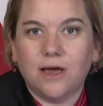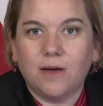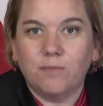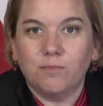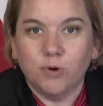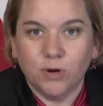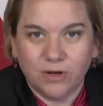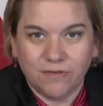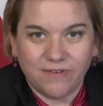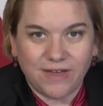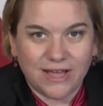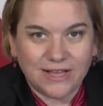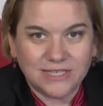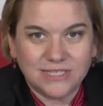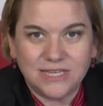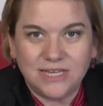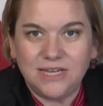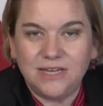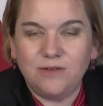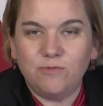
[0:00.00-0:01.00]
book a
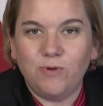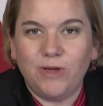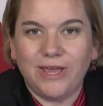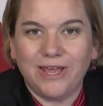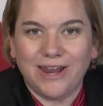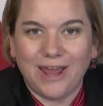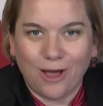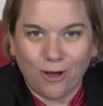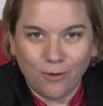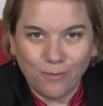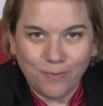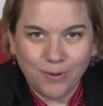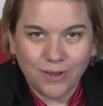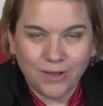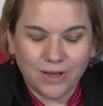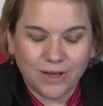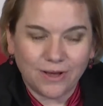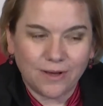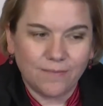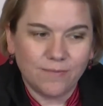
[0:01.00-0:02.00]
vaccine, we can help
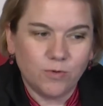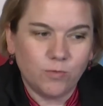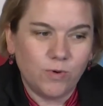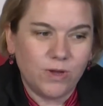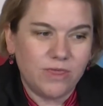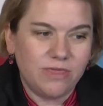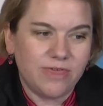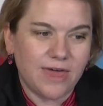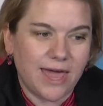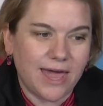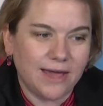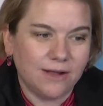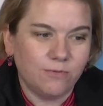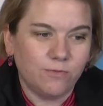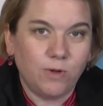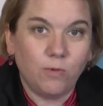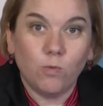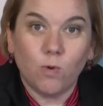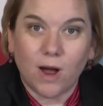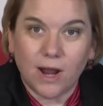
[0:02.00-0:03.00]
with that, and
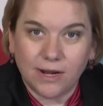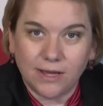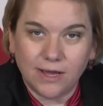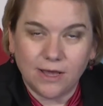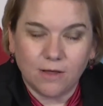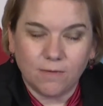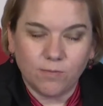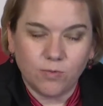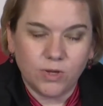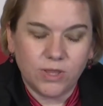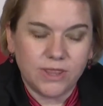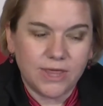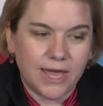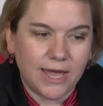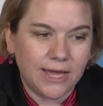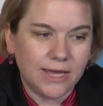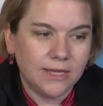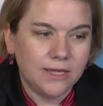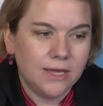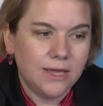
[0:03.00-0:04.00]
we want to help with
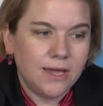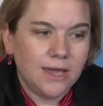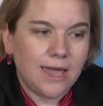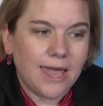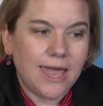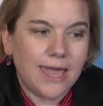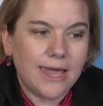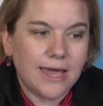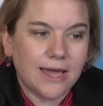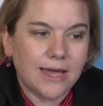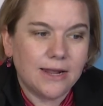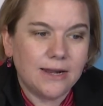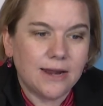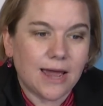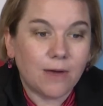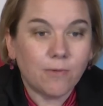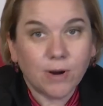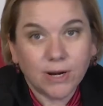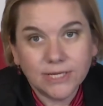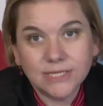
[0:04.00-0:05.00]
that. And
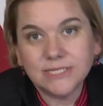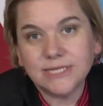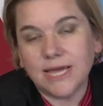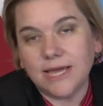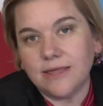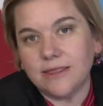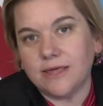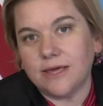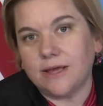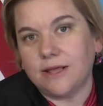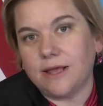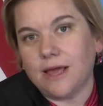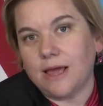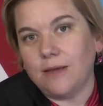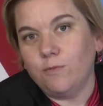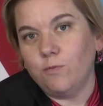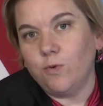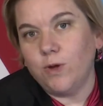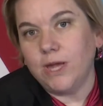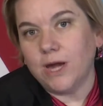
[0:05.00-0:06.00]
I want to say that
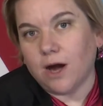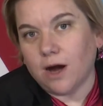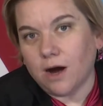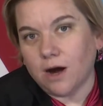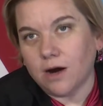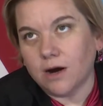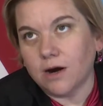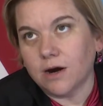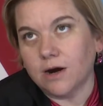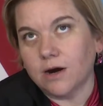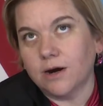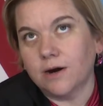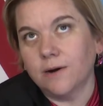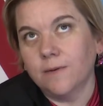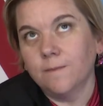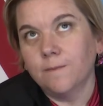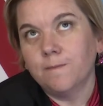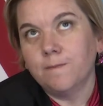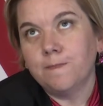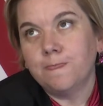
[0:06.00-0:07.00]
we are,
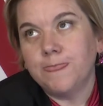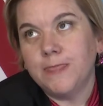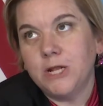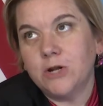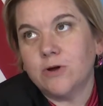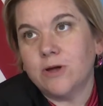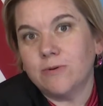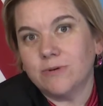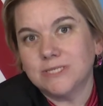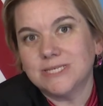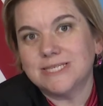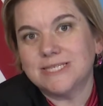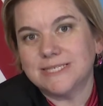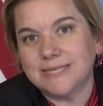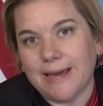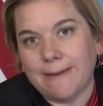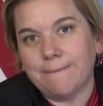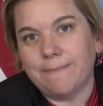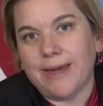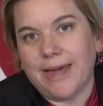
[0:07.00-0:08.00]
it was a
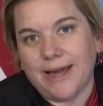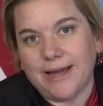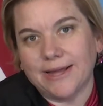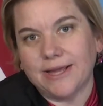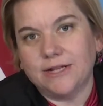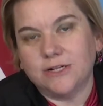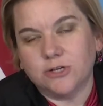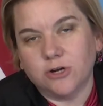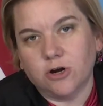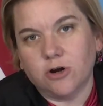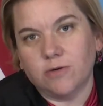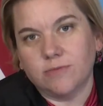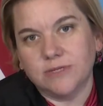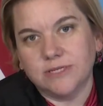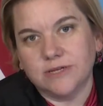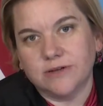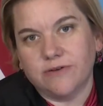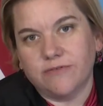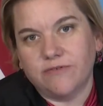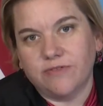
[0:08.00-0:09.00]
setback in terms
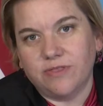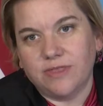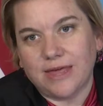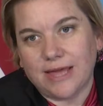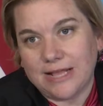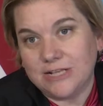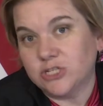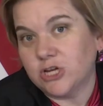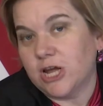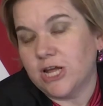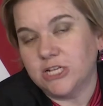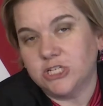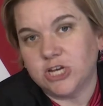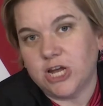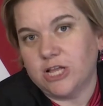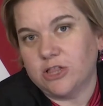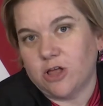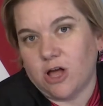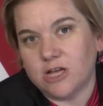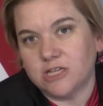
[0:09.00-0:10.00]
of that
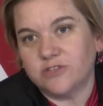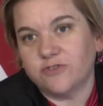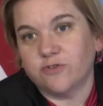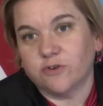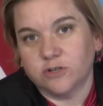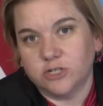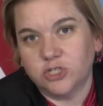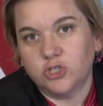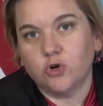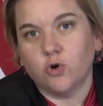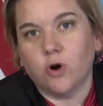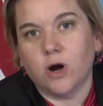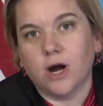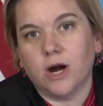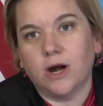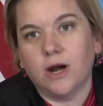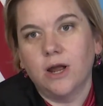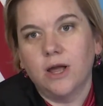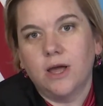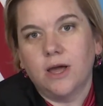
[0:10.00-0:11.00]
J&J loss for
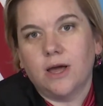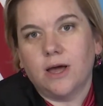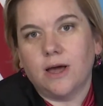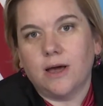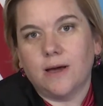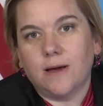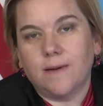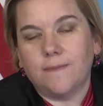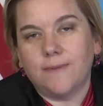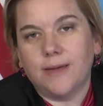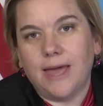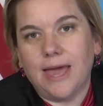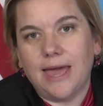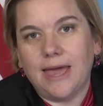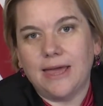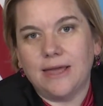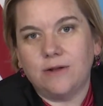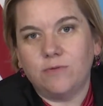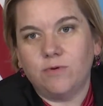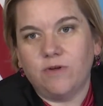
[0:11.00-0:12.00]
sure,
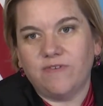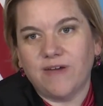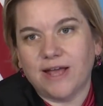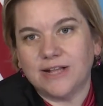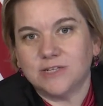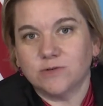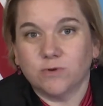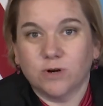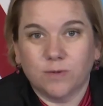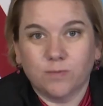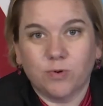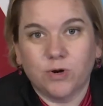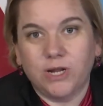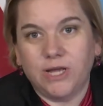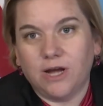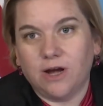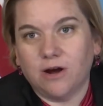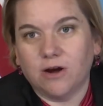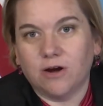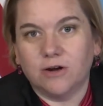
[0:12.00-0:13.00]
and we've had to work pretty
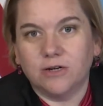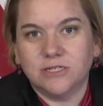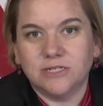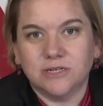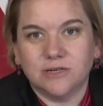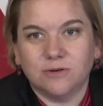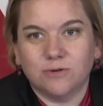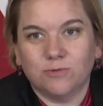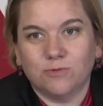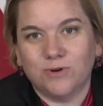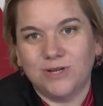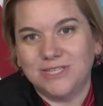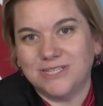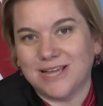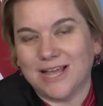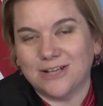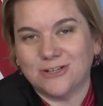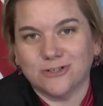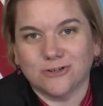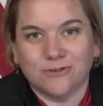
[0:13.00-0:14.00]
hard to
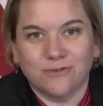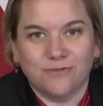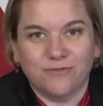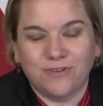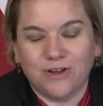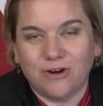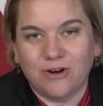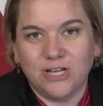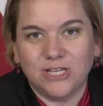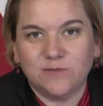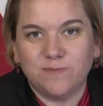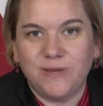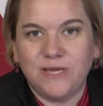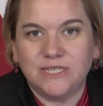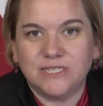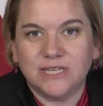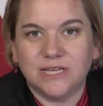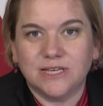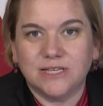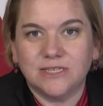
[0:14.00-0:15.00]
reschedule various
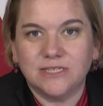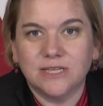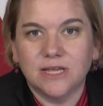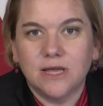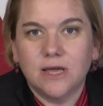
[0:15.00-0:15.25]
pieces,